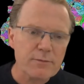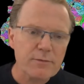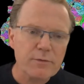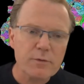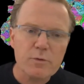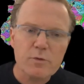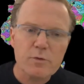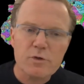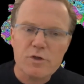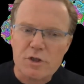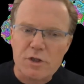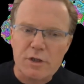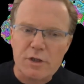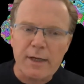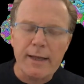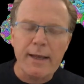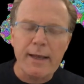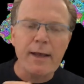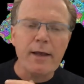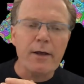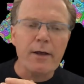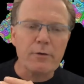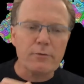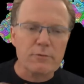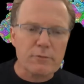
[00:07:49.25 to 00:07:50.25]
Evolution
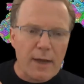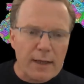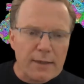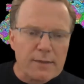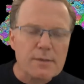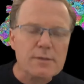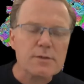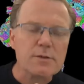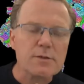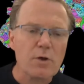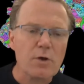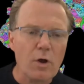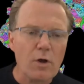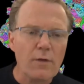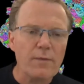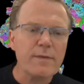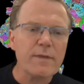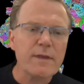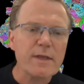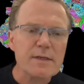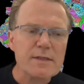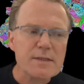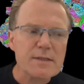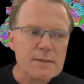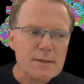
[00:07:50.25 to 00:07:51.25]
runs
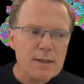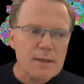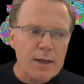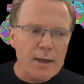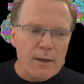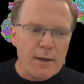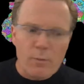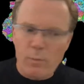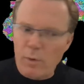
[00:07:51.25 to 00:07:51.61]
on this,